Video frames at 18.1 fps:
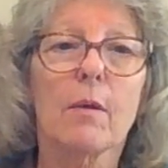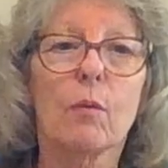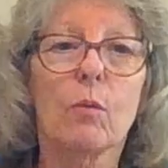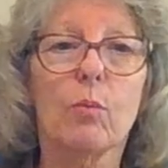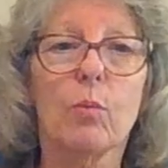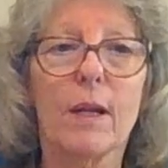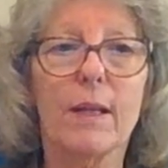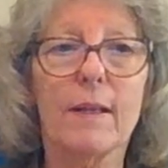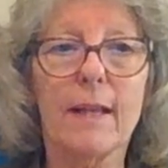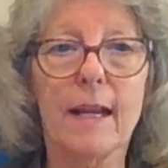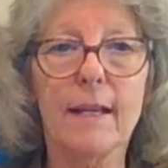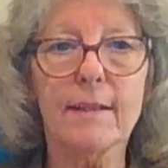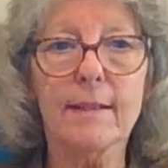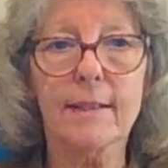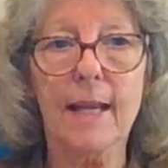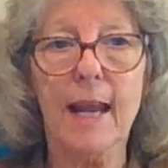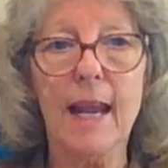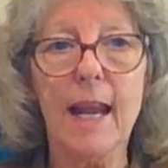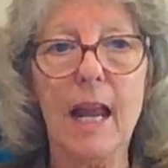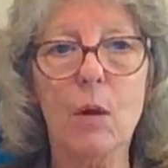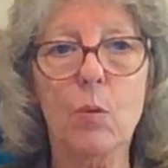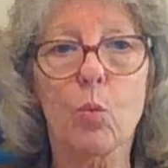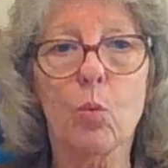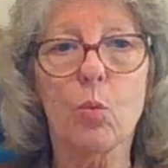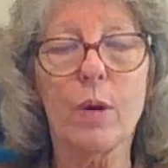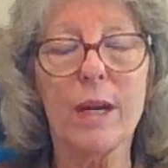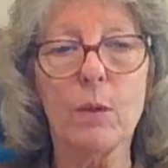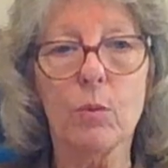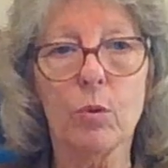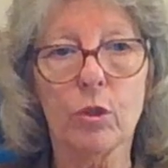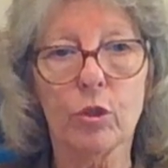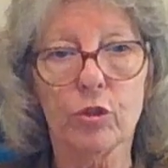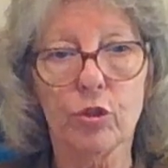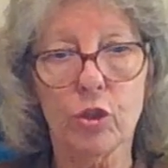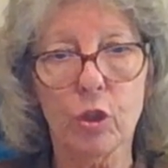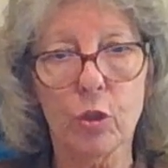When they say, we
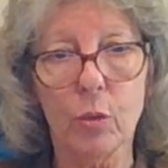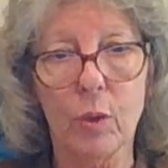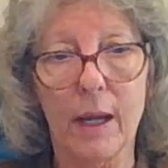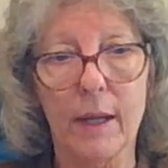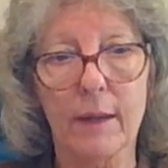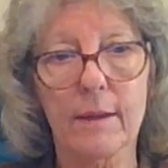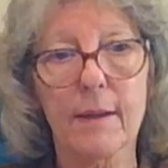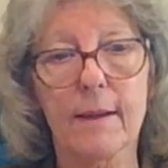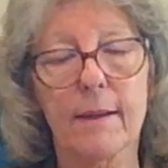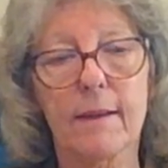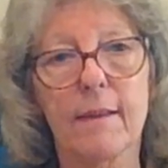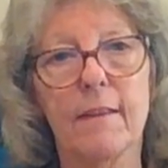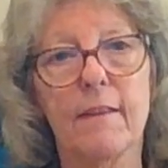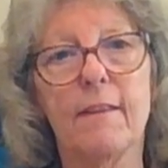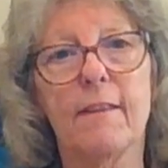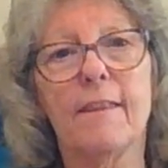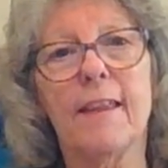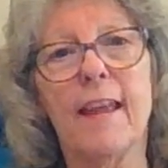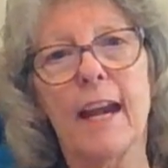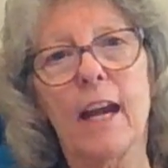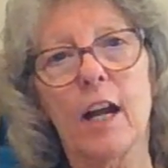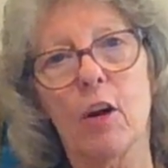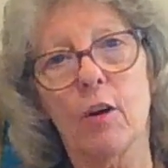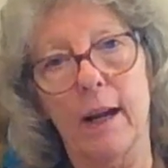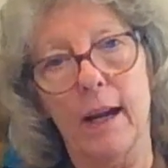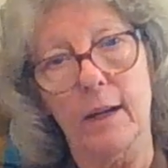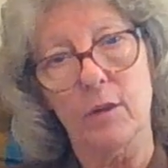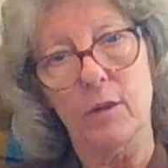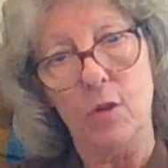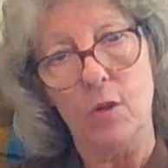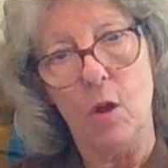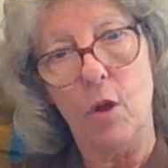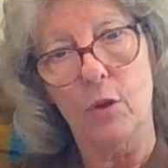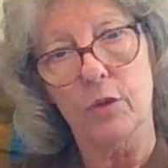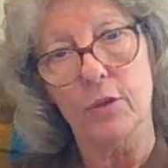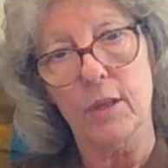will do it, they're
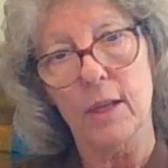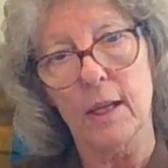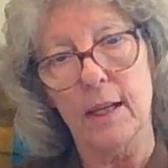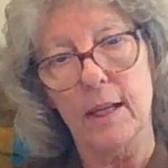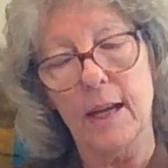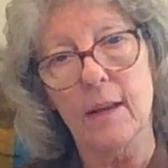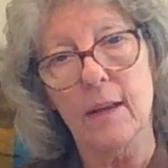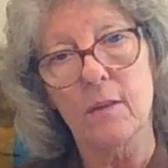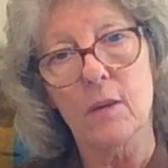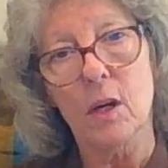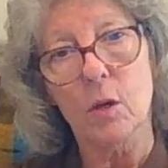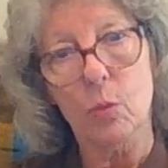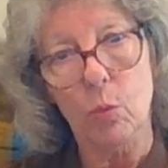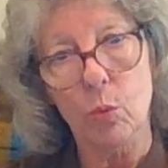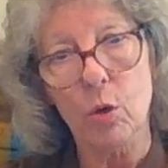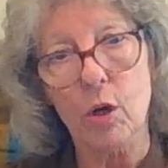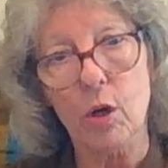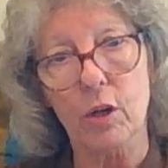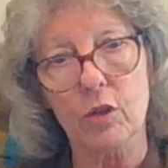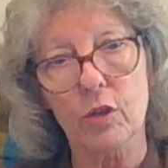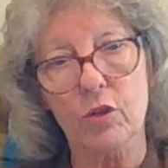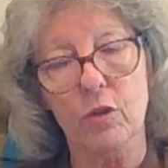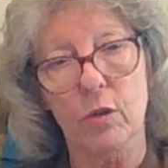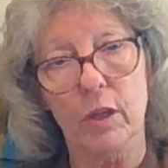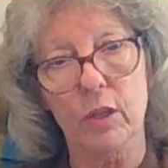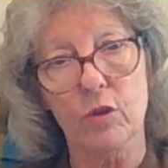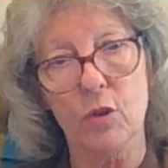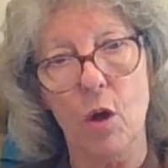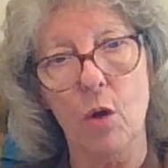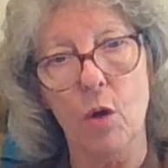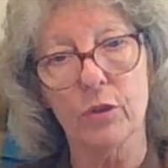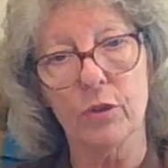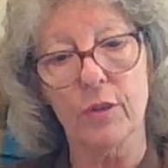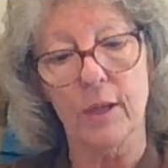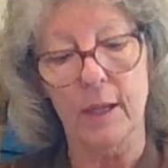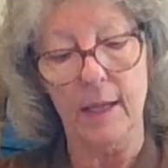exalted and their works are
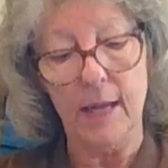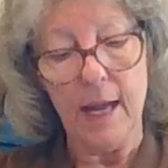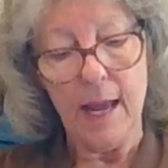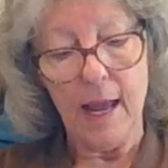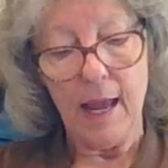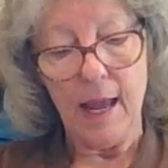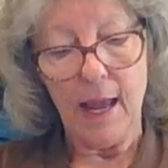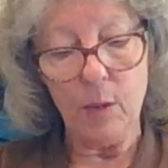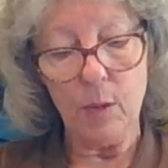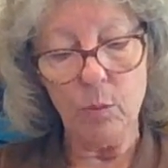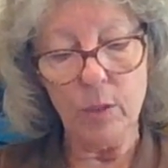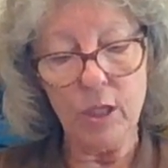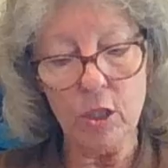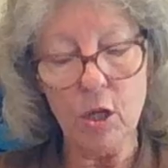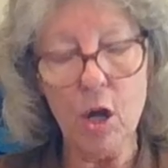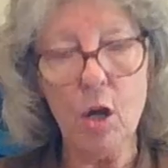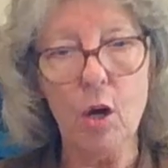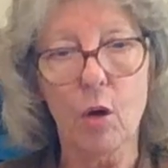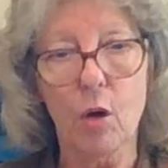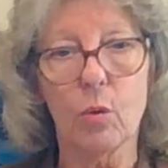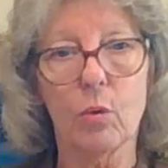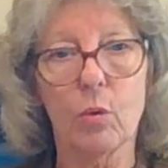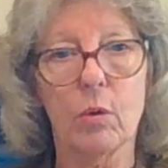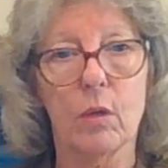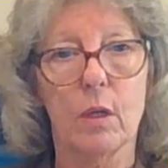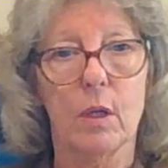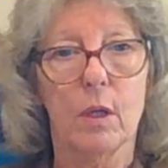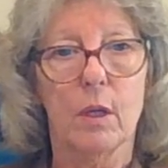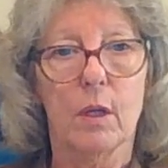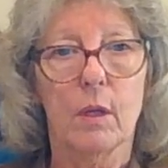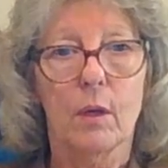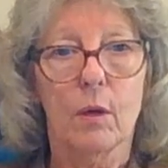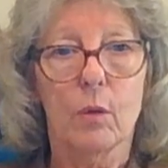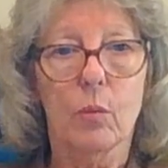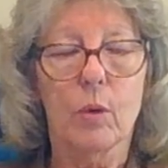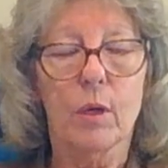exalted. And we know
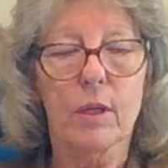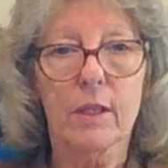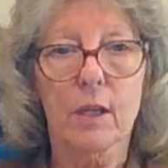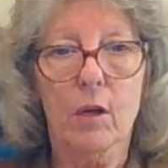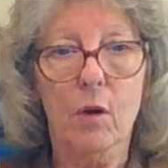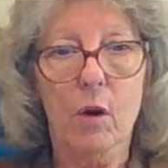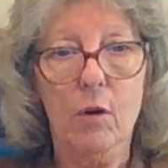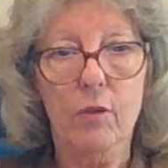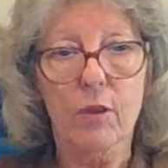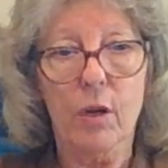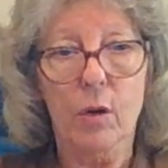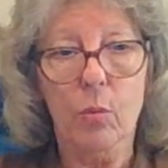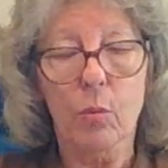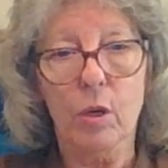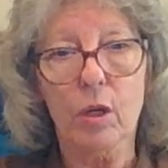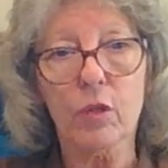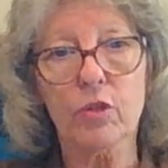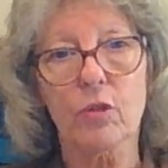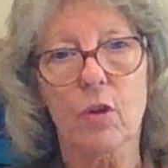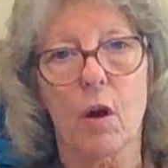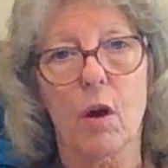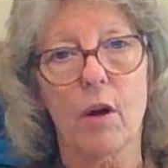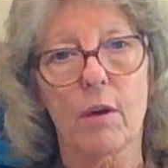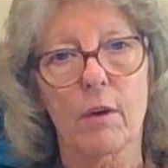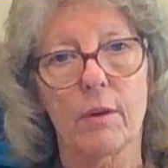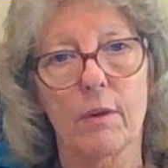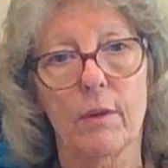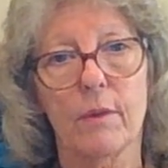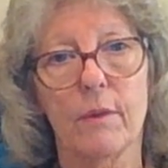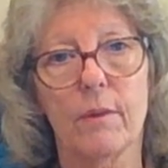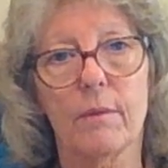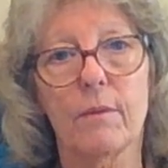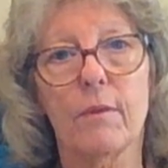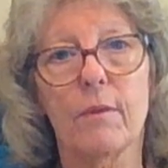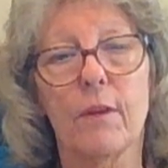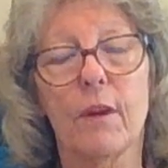what their, their works are.
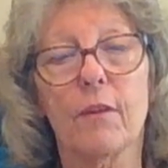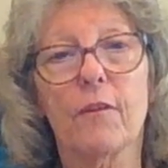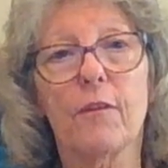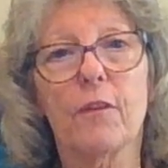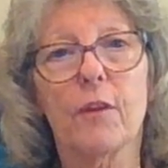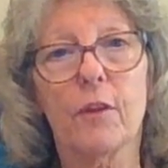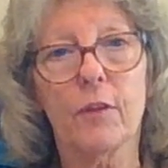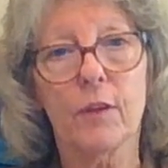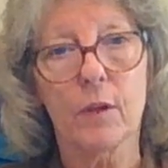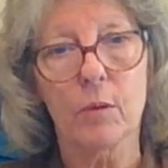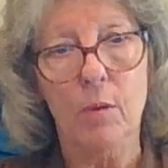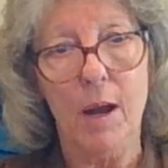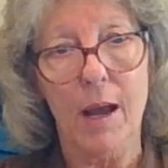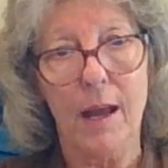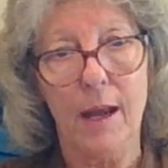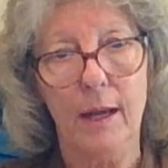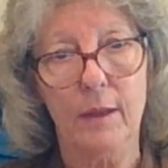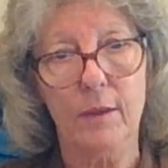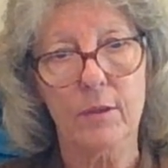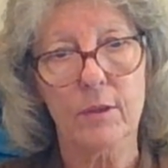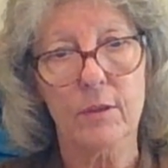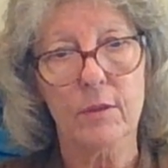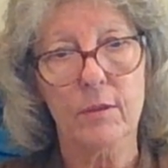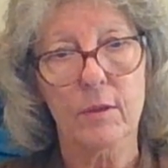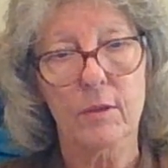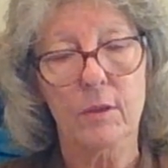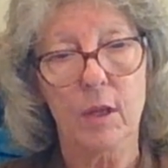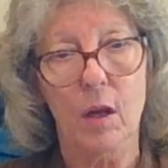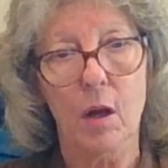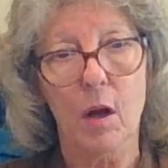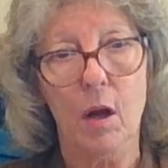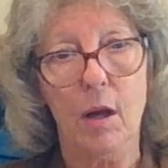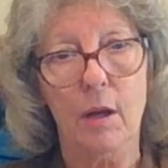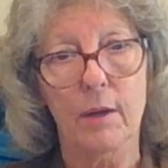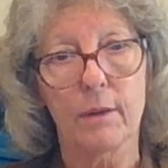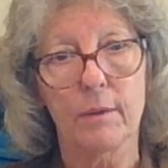They're filthy rags to
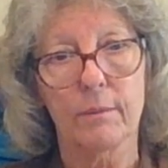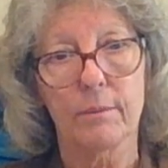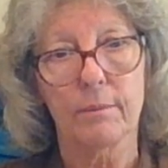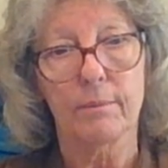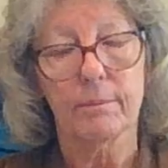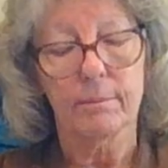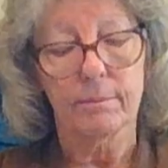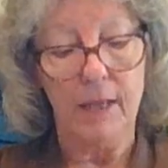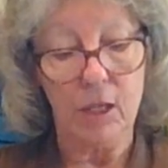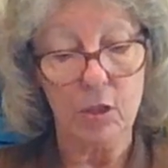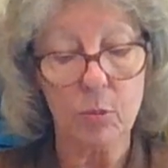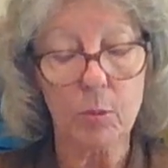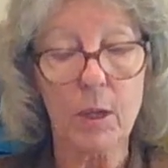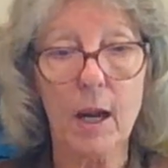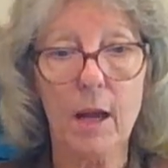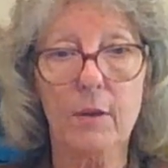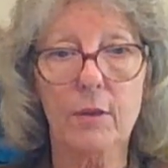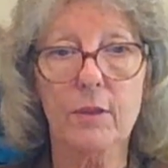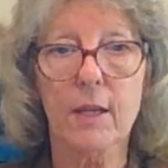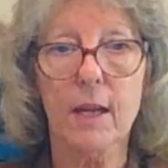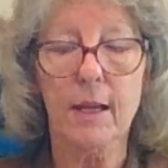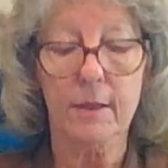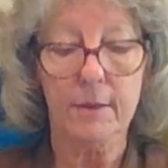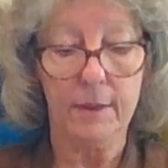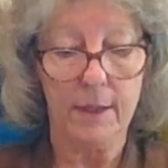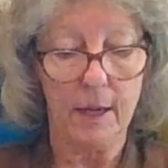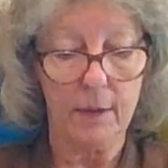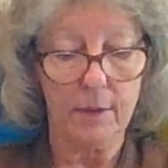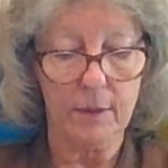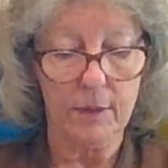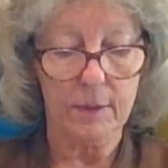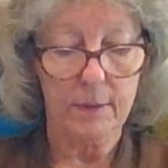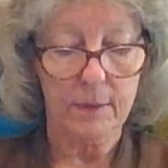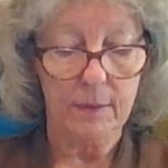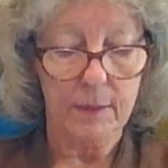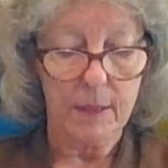God. That's what Isaiah
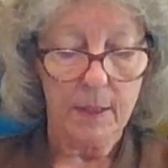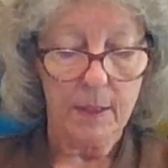says.